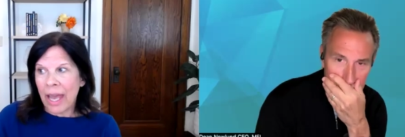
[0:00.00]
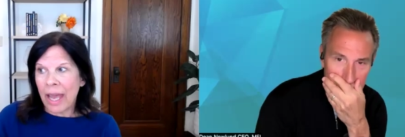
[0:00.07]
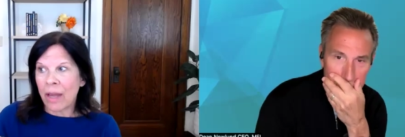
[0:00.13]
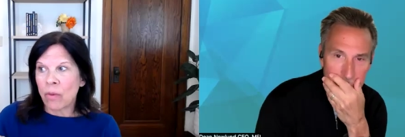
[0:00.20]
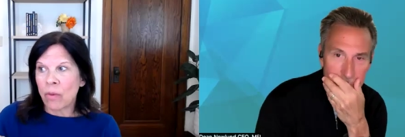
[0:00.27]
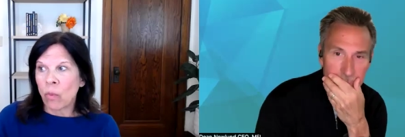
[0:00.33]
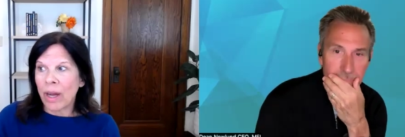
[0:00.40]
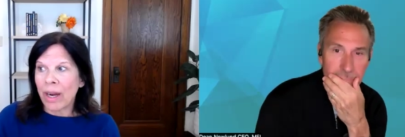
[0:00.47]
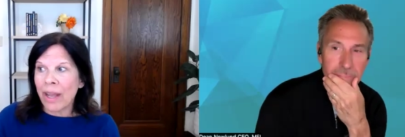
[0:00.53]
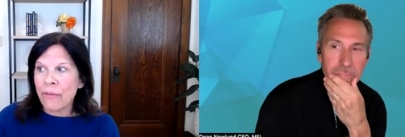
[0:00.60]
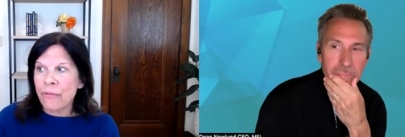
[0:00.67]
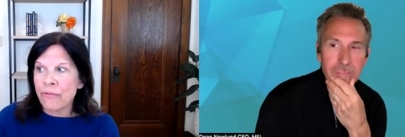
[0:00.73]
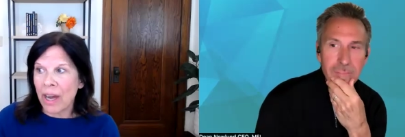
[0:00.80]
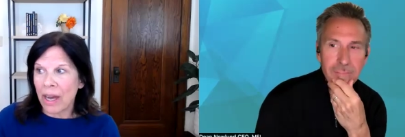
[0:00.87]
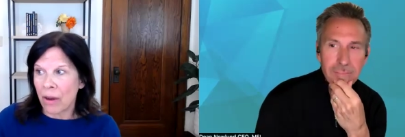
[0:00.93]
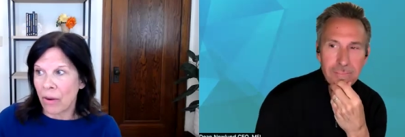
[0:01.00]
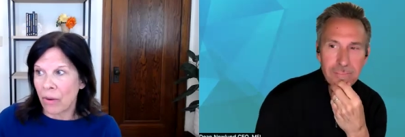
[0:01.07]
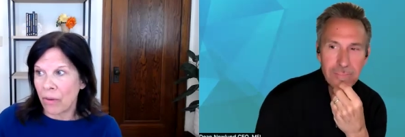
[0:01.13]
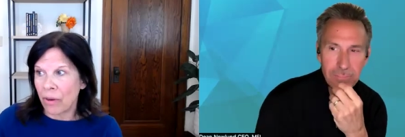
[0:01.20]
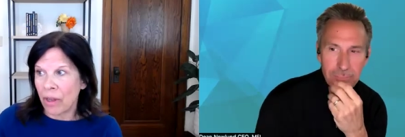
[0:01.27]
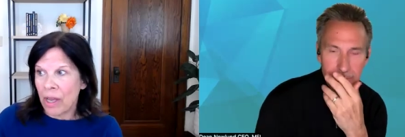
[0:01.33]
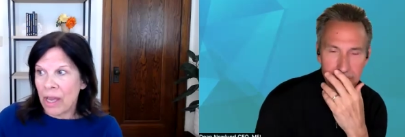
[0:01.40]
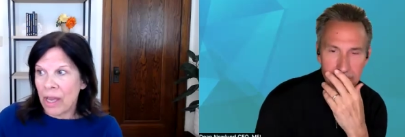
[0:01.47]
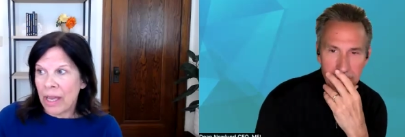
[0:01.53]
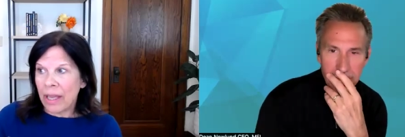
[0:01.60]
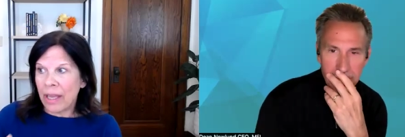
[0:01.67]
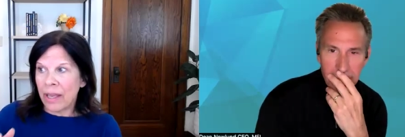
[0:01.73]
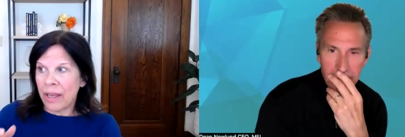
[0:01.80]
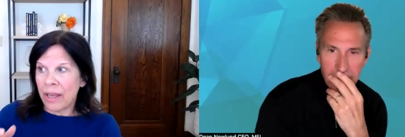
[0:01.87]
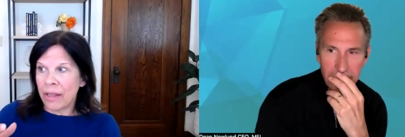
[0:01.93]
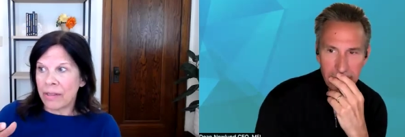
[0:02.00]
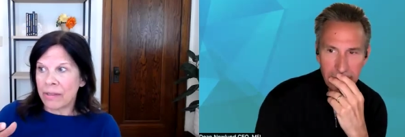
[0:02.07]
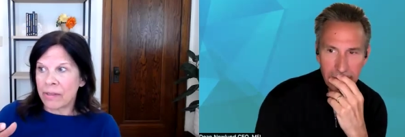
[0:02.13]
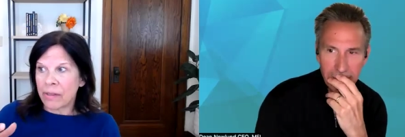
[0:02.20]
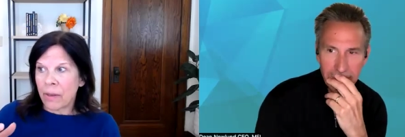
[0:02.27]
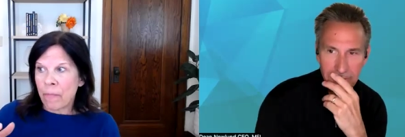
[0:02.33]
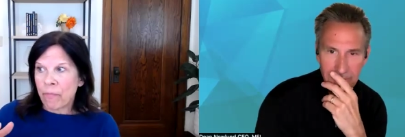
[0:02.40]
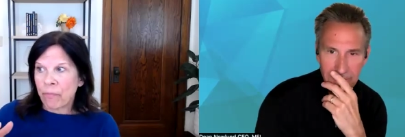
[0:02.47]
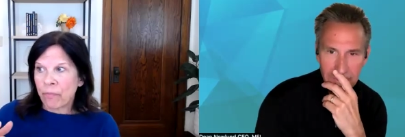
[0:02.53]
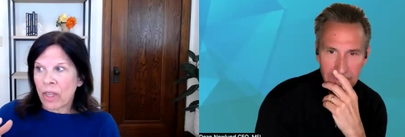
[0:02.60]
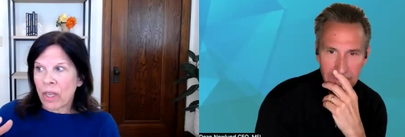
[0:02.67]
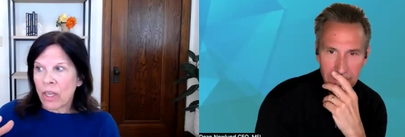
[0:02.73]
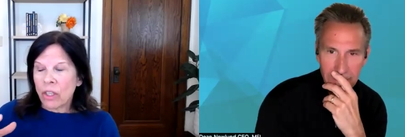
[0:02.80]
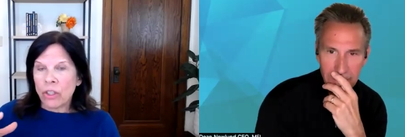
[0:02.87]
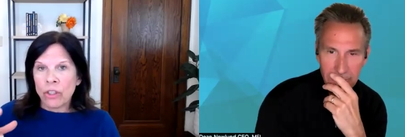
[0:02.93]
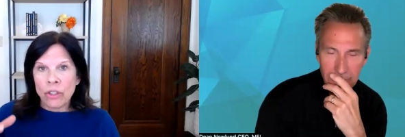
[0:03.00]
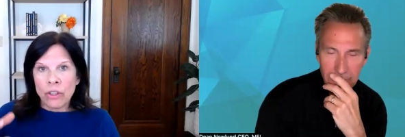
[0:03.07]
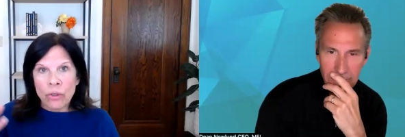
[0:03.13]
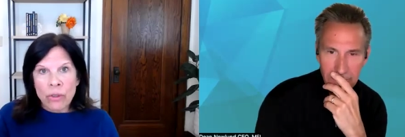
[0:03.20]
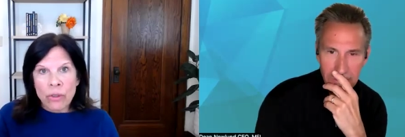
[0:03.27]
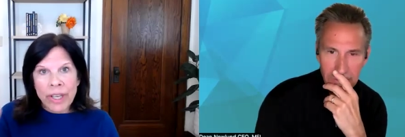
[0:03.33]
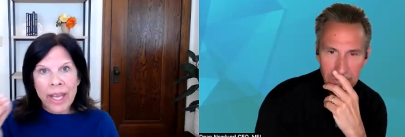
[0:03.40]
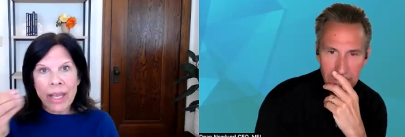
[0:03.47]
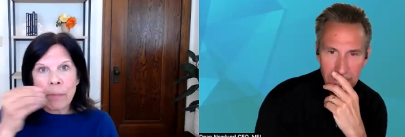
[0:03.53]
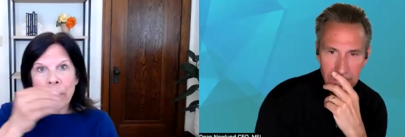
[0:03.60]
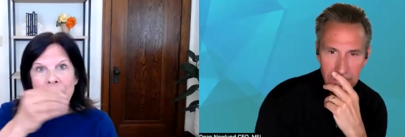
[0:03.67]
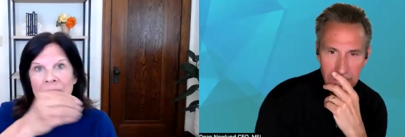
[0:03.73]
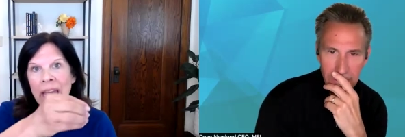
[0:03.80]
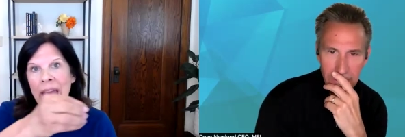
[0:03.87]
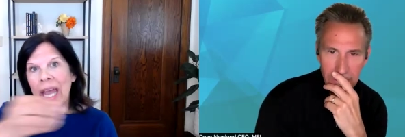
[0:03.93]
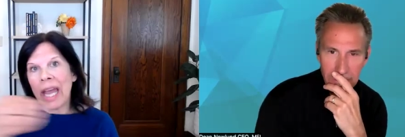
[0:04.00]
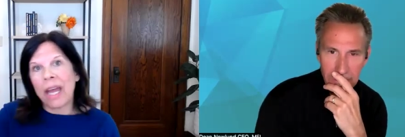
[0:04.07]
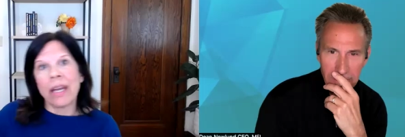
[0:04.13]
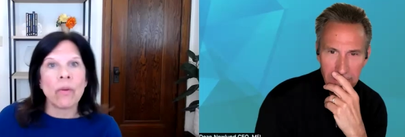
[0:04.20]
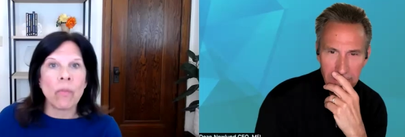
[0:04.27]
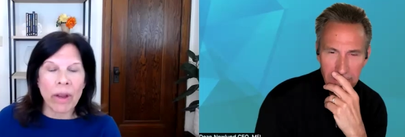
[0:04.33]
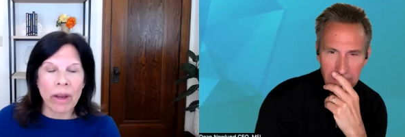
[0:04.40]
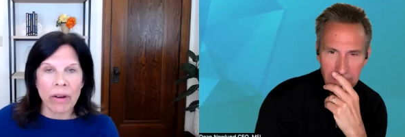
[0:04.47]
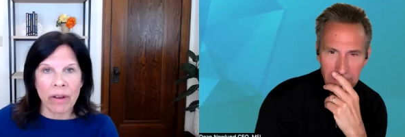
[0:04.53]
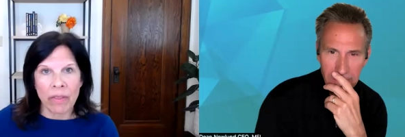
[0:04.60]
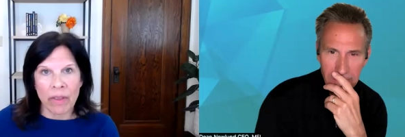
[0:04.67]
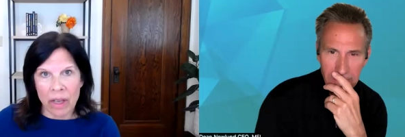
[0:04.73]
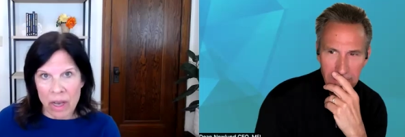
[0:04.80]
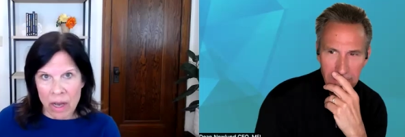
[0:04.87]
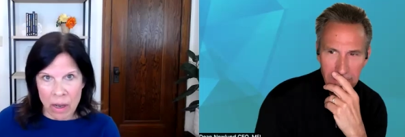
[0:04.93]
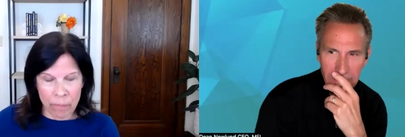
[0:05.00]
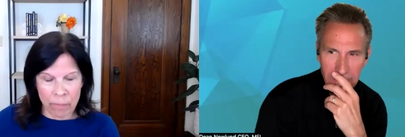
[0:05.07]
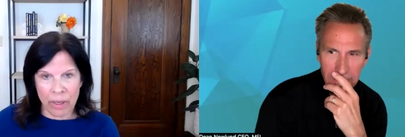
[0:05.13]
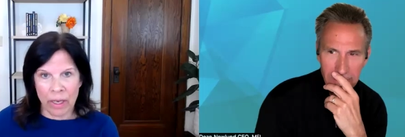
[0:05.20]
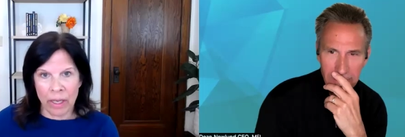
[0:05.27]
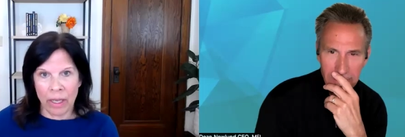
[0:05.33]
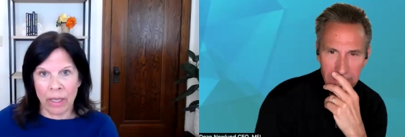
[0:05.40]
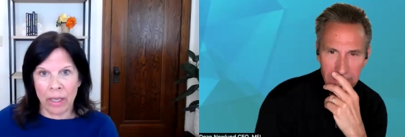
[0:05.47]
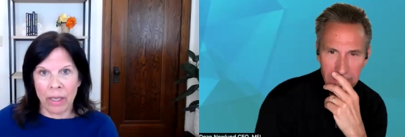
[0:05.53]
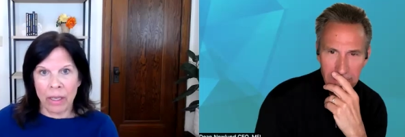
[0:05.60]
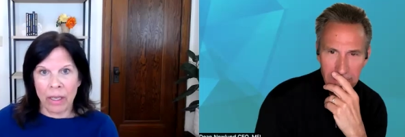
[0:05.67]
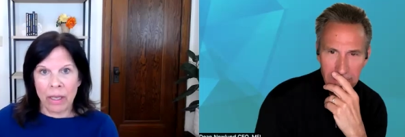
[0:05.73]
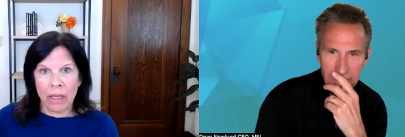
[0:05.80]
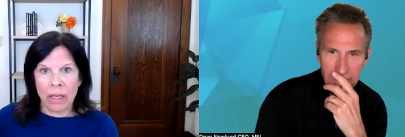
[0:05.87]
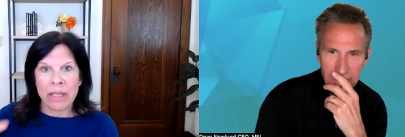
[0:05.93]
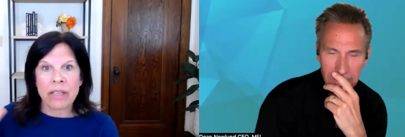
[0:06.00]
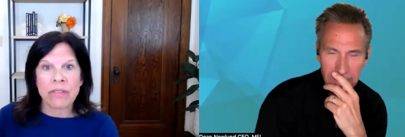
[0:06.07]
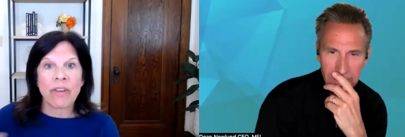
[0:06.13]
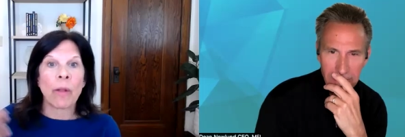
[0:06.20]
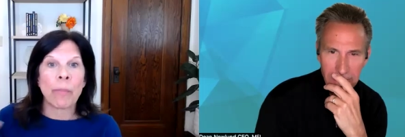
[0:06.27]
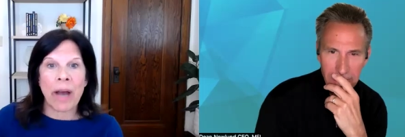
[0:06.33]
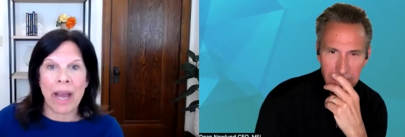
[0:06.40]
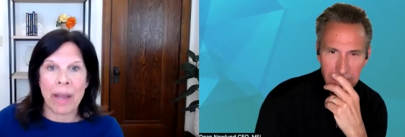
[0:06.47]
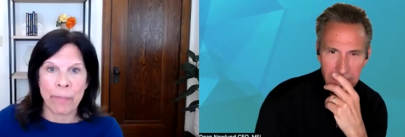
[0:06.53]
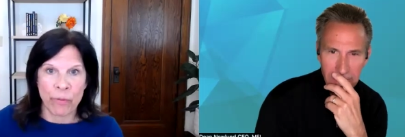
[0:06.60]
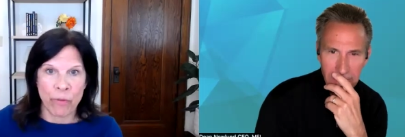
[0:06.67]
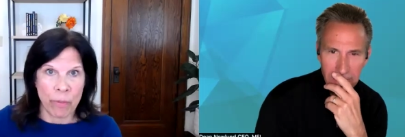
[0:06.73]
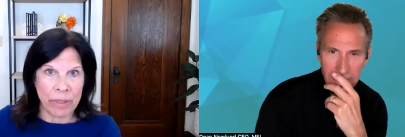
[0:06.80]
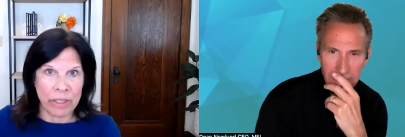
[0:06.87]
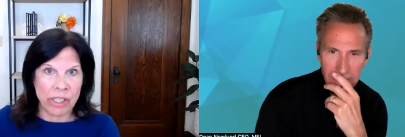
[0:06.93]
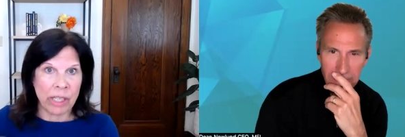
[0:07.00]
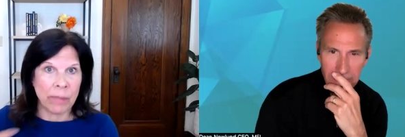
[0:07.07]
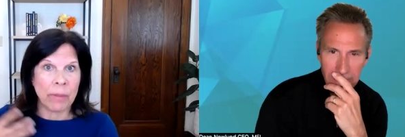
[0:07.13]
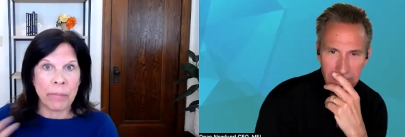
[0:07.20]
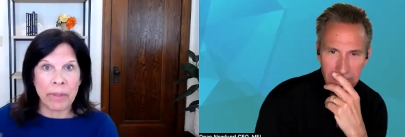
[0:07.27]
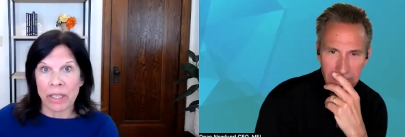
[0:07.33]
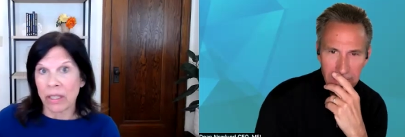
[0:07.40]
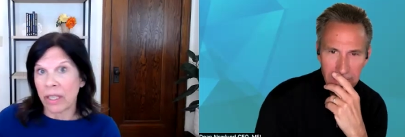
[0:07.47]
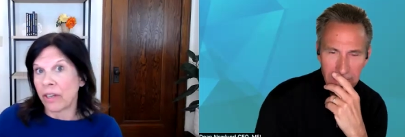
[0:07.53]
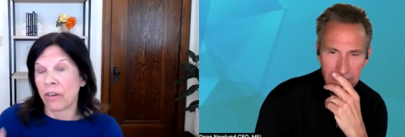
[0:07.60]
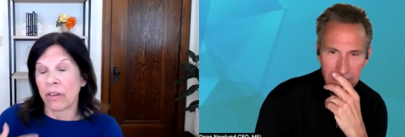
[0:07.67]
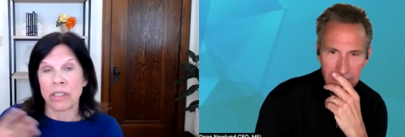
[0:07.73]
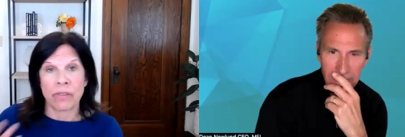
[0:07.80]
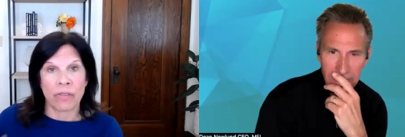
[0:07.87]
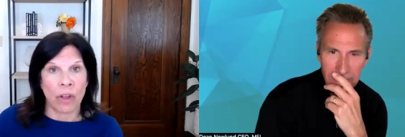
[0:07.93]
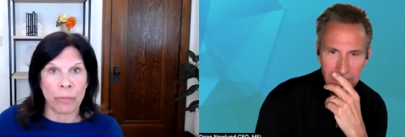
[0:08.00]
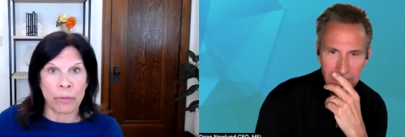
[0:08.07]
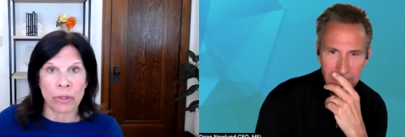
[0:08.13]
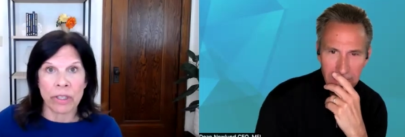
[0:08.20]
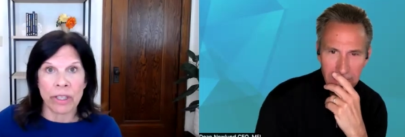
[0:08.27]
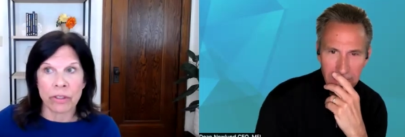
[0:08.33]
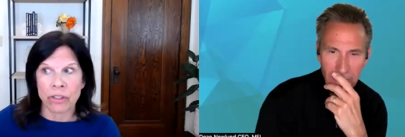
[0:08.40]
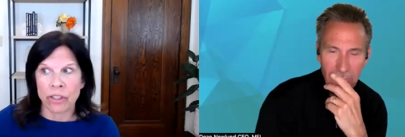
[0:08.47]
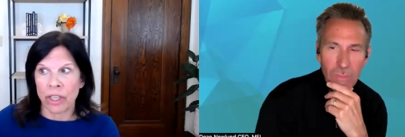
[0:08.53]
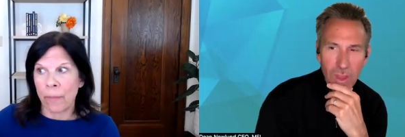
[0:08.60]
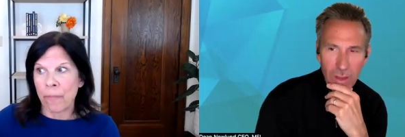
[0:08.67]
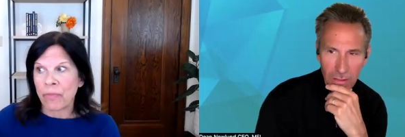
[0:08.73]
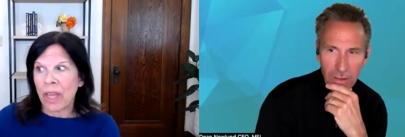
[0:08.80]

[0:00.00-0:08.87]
Speaker 1: And what I found is you can be anywhere in the company and develop a high-performing team and be a leader and develop your leadership